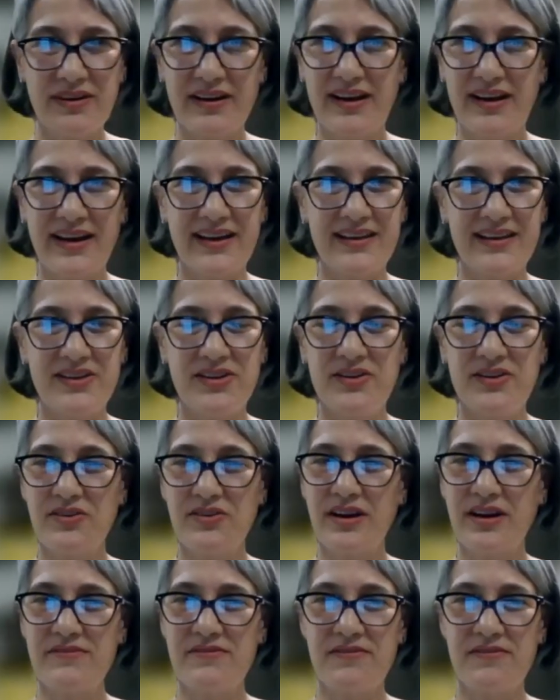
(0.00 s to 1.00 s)
I
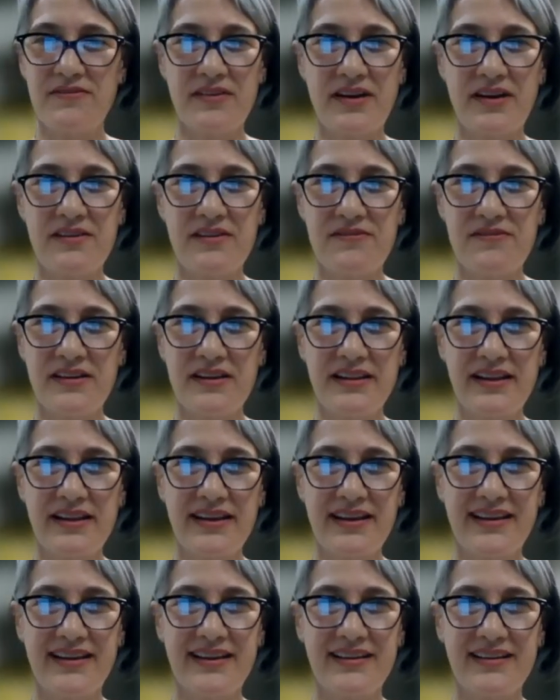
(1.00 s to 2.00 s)
feel
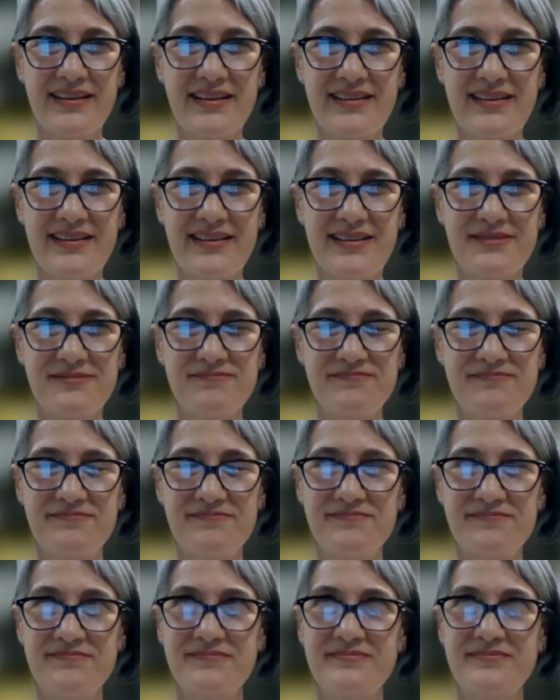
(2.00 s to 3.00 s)
like
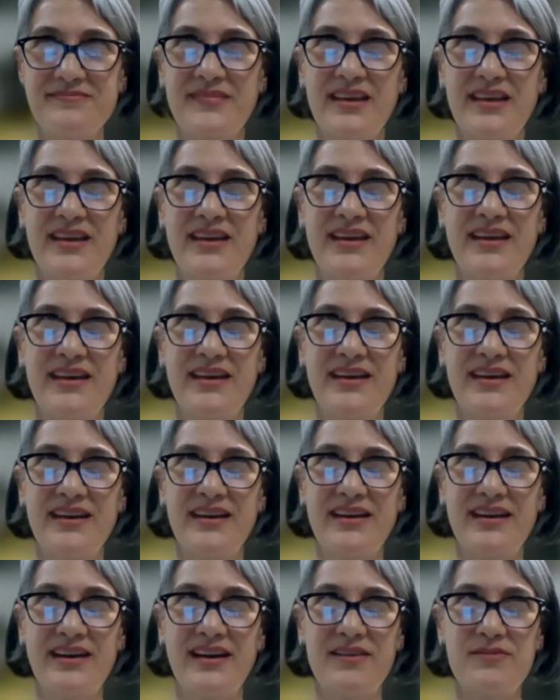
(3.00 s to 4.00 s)

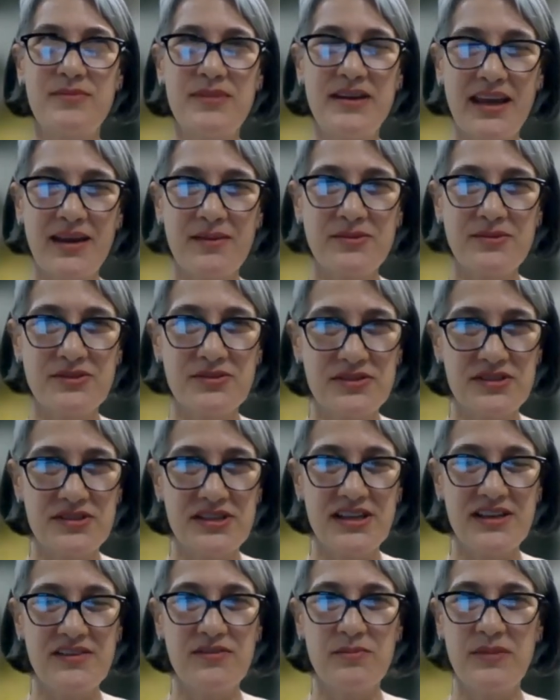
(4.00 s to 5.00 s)
I've been able to
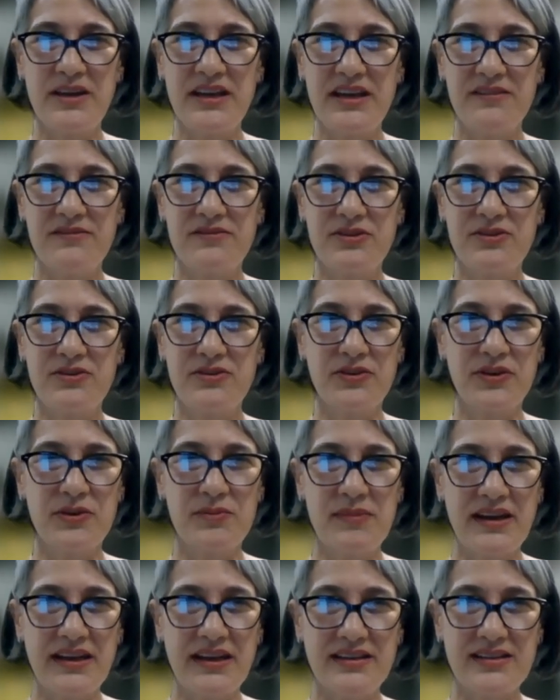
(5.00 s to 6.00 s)
achieve a meaningful career
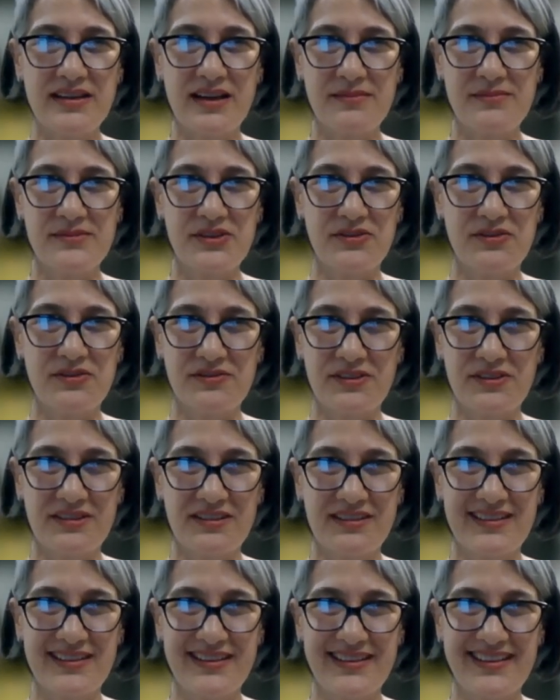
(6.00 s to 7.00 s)
many times over.
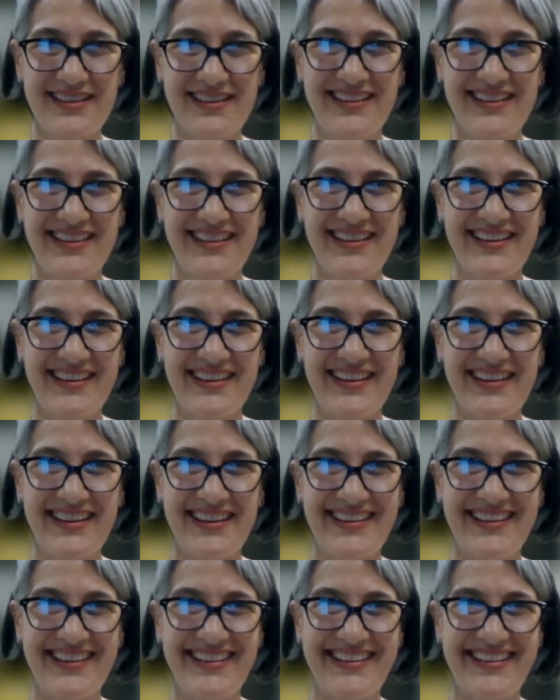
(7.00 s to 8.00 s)

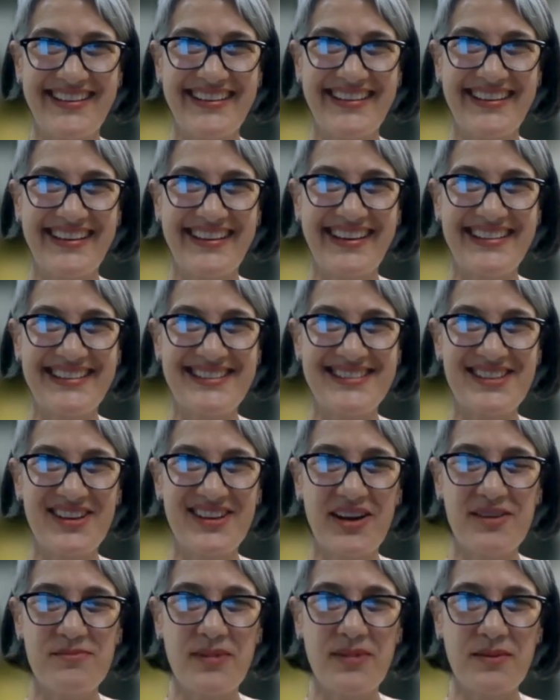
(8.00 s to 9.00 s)
And so
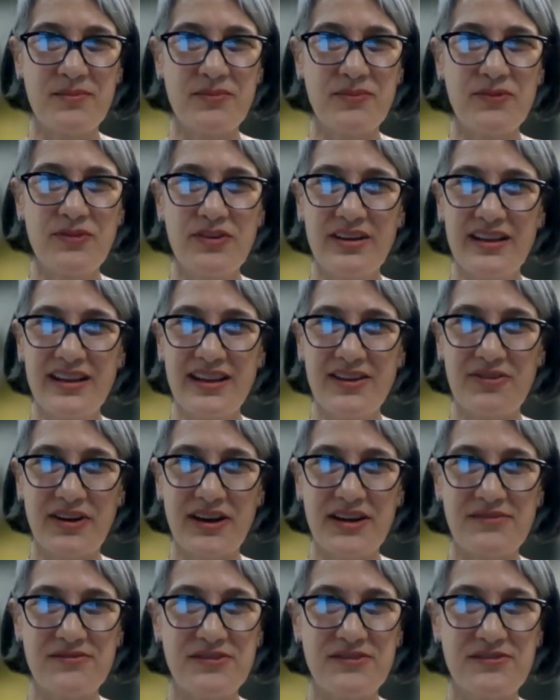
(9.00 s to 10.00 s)
I'm really
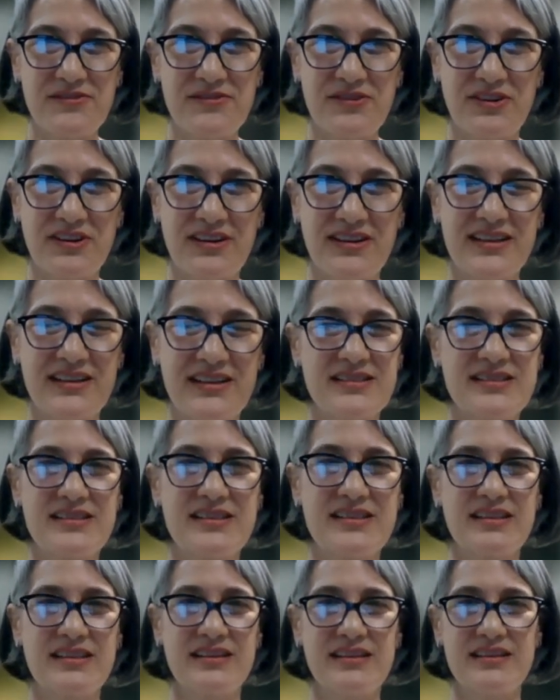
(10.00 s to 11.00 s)
grateful for it, because
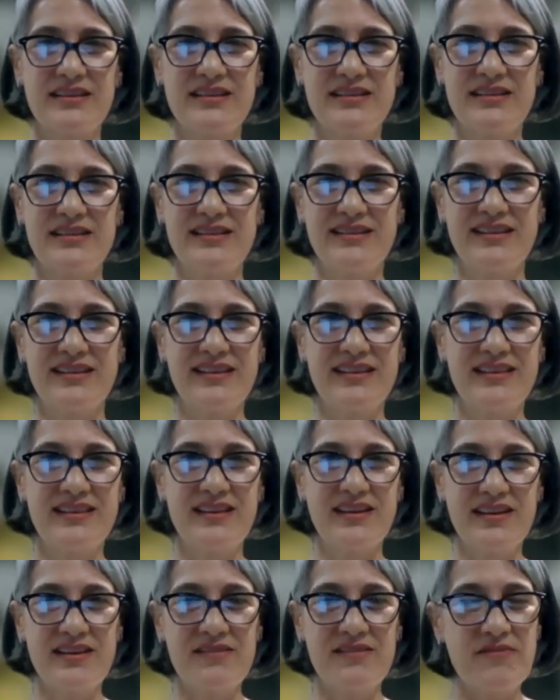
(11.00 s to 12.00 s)
the
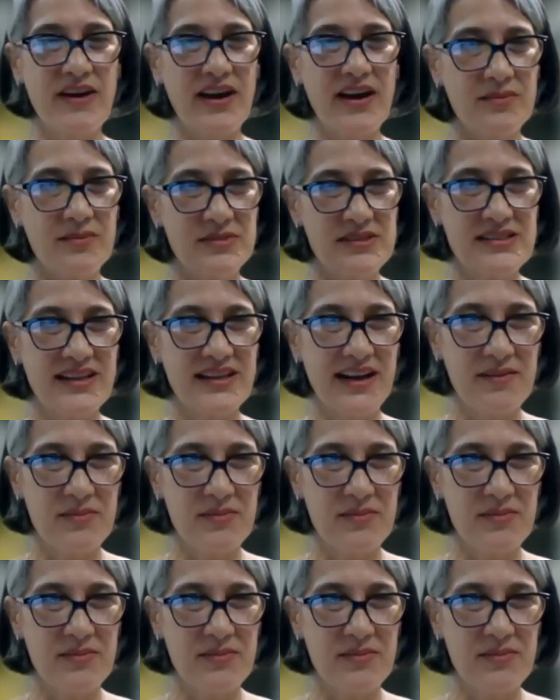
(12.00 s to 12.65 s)
environments that I've